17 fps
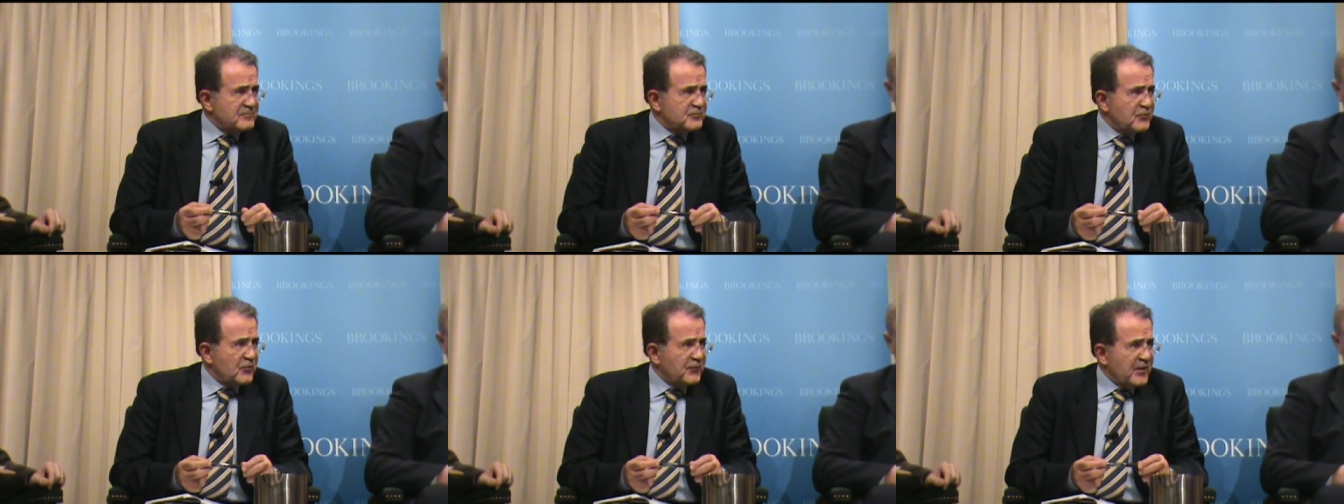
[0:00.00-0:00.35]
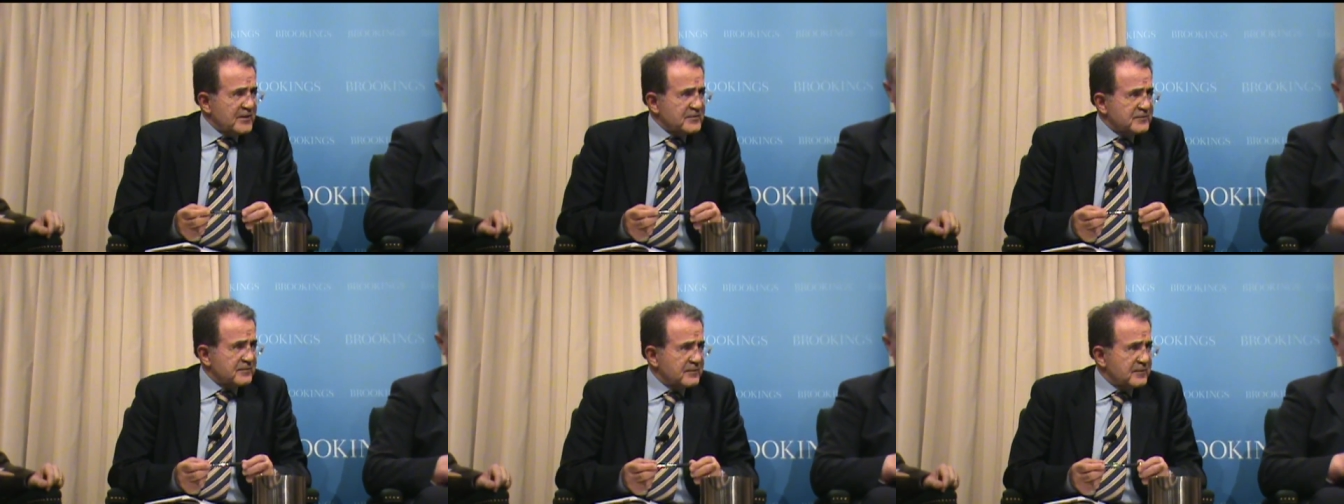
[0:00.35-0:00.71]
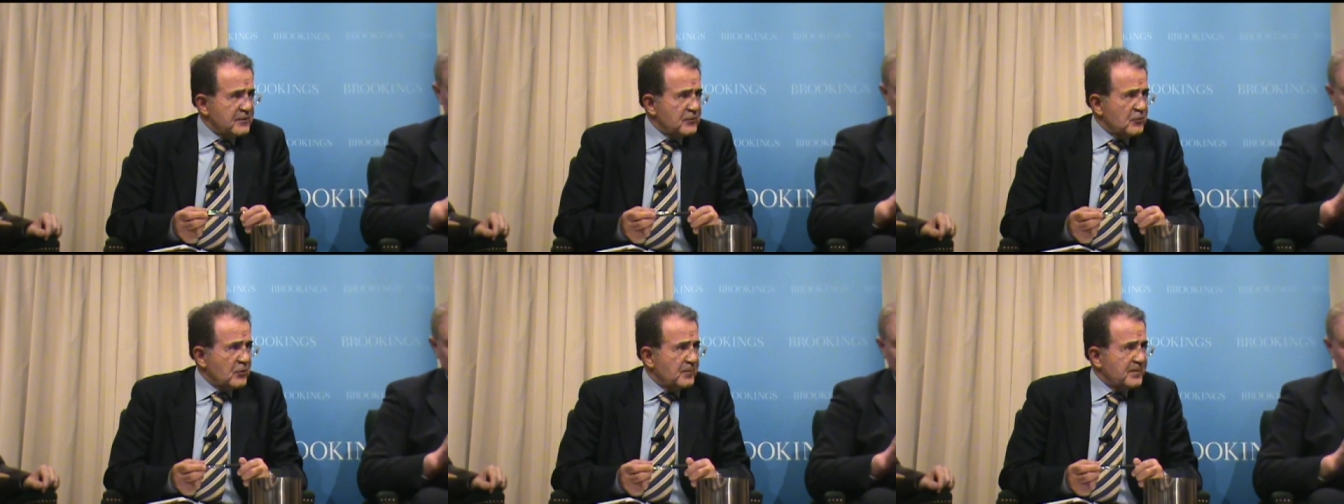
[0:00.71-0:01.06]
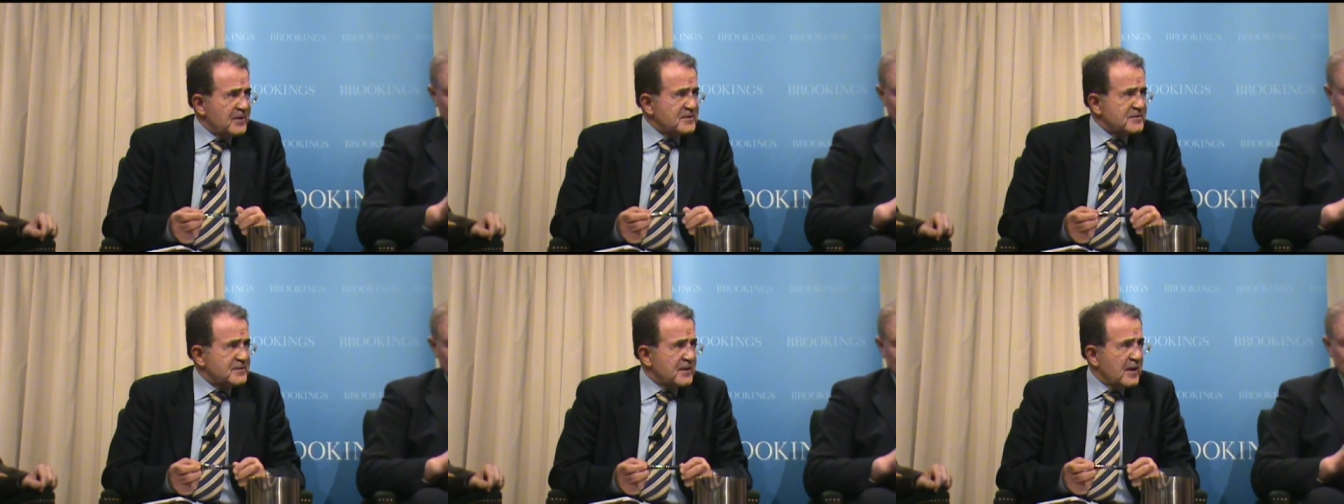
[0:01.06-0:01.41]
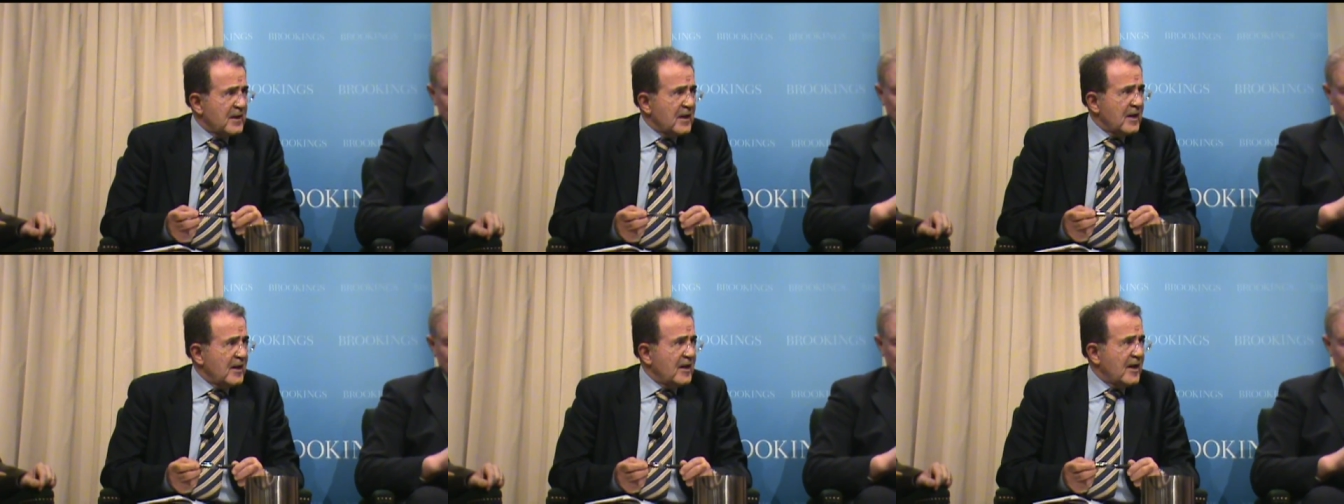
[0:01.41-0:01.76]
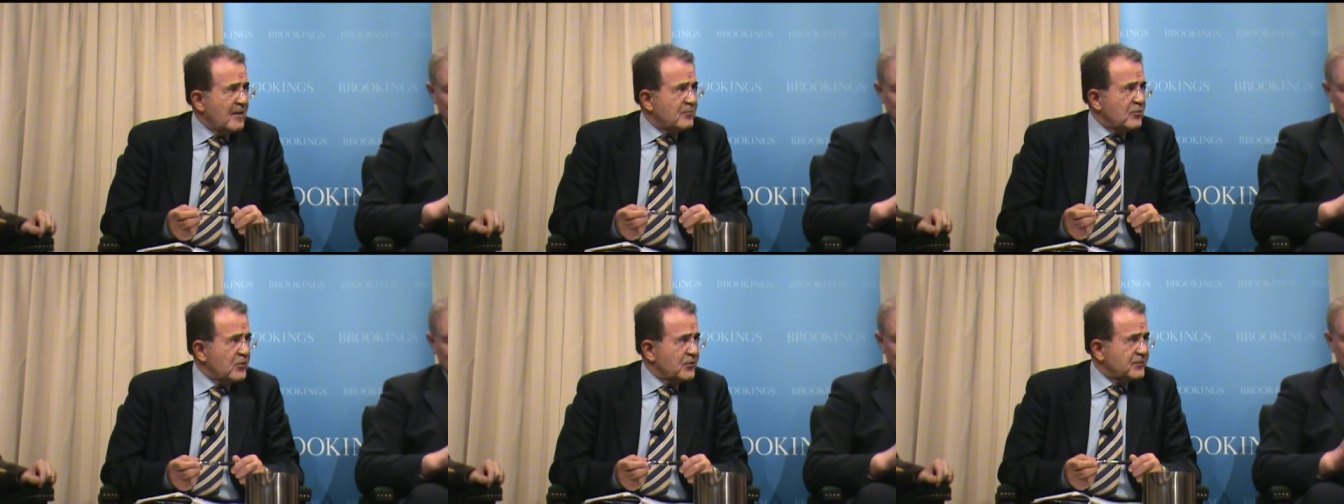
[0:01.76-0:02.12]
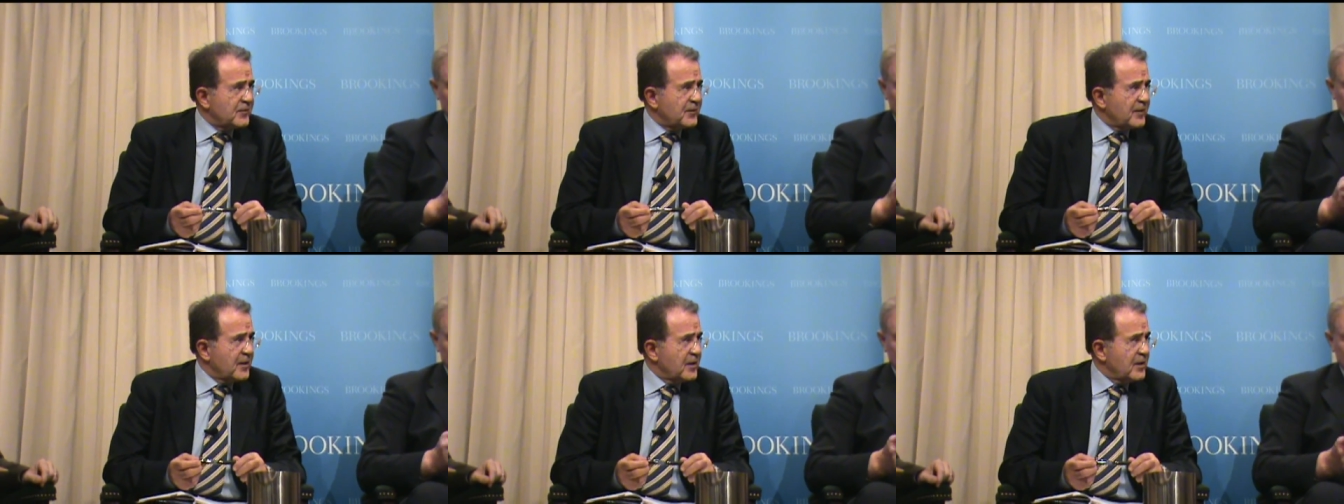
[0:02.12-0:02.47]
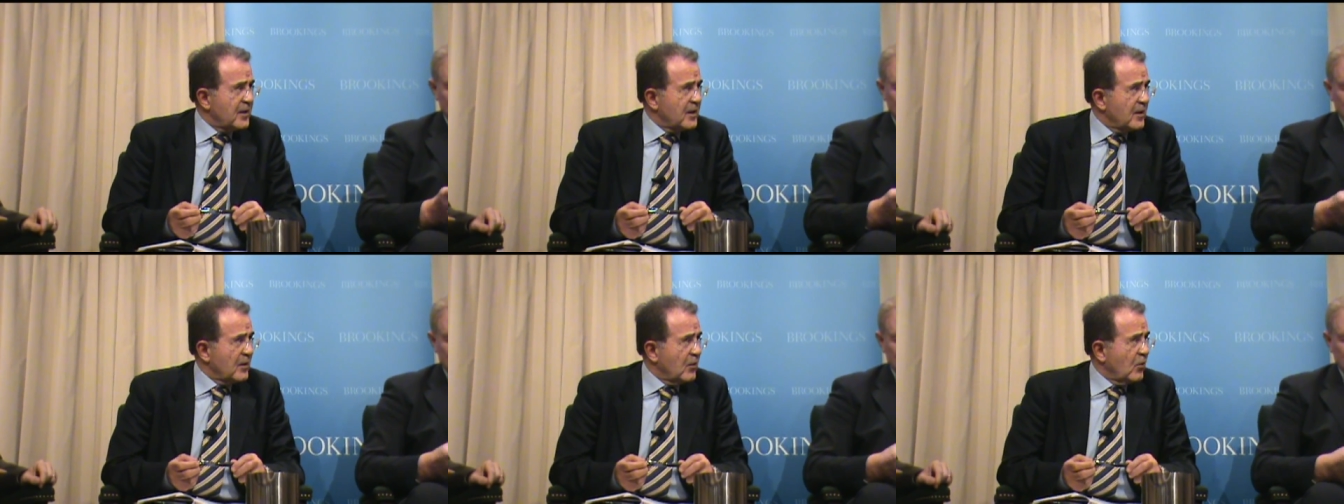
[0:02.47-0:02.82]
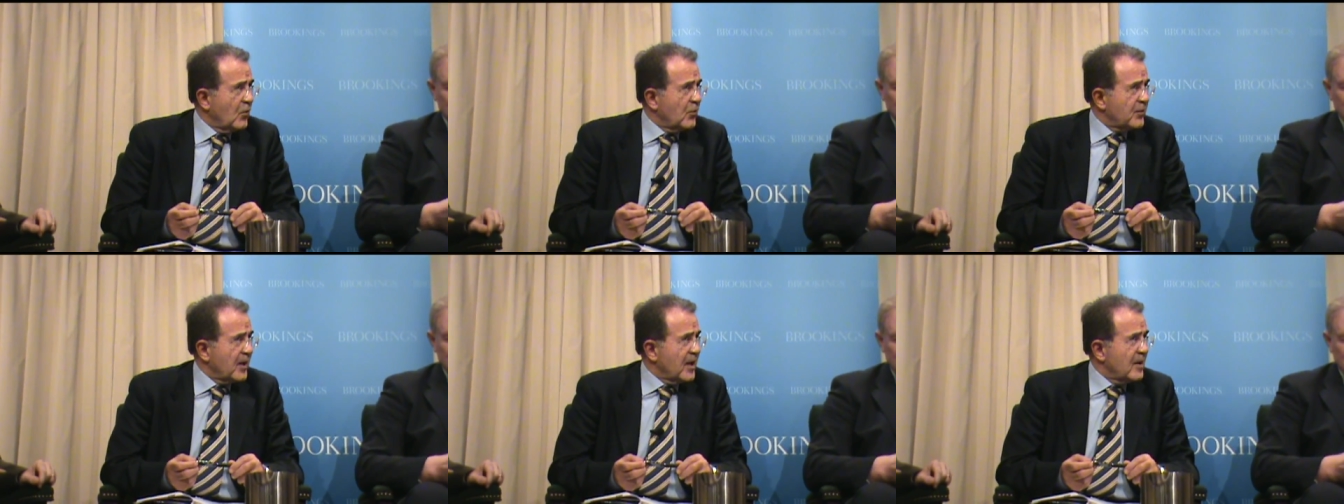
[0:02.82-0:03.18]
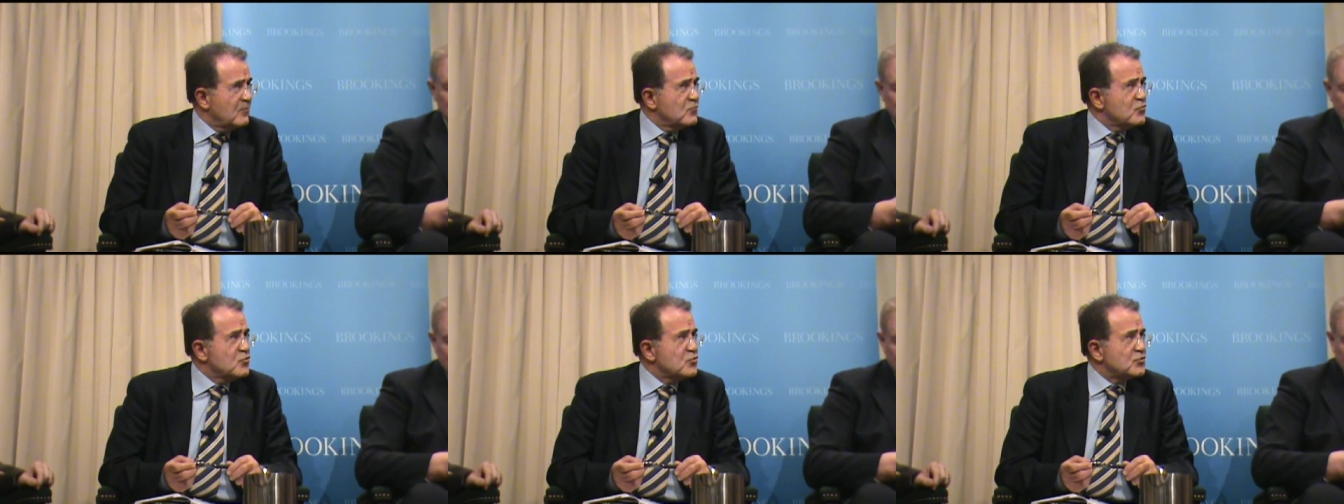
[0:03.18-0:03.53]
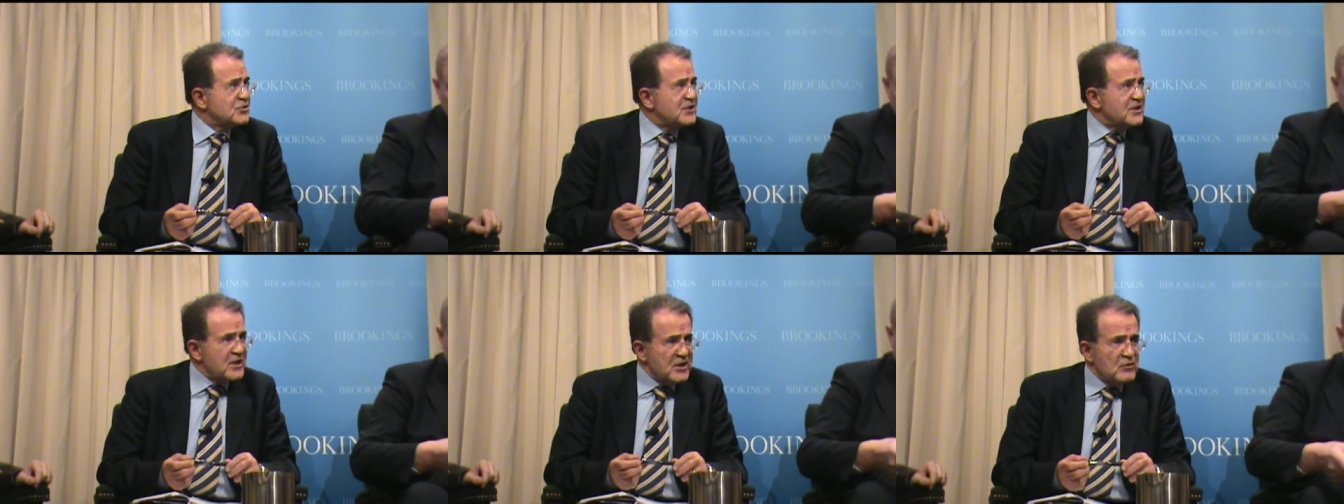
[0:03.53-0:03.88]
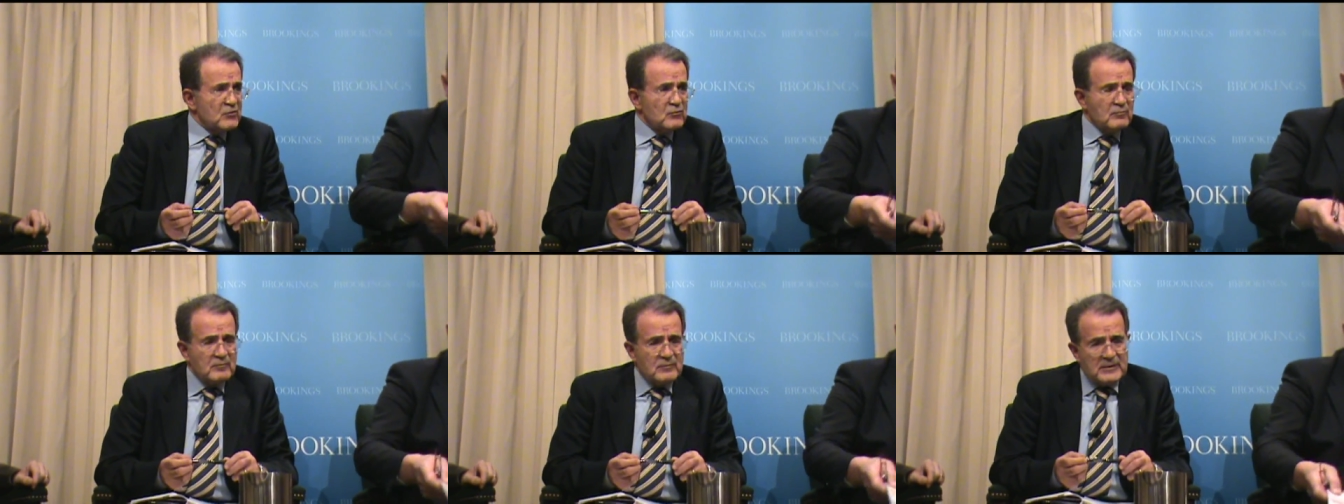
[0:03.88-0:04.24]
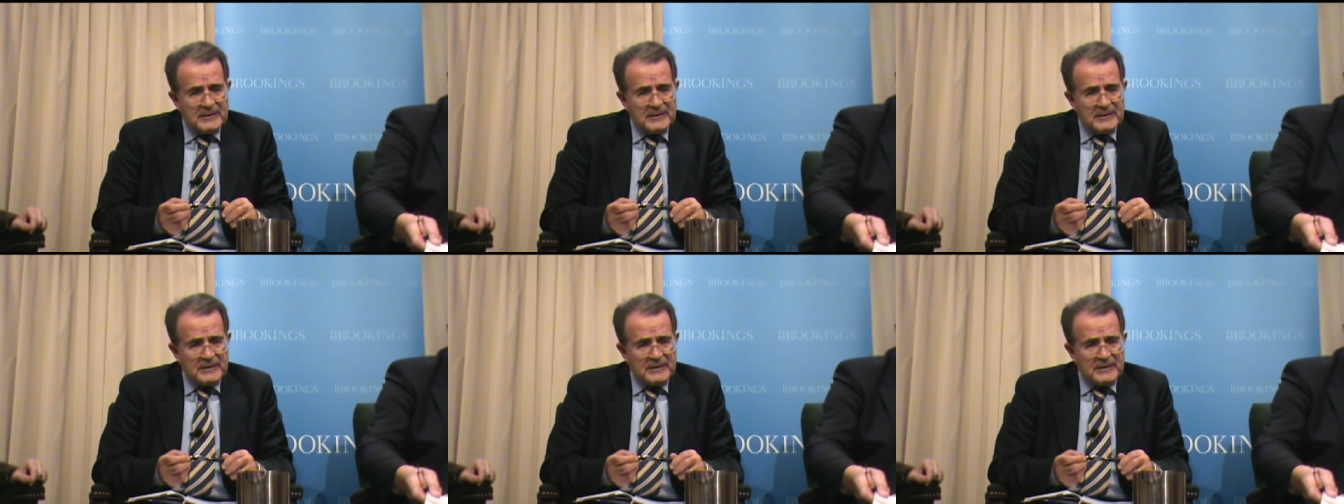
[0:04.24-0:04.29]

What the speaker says: but Professor, Europe is laboratory or a museum?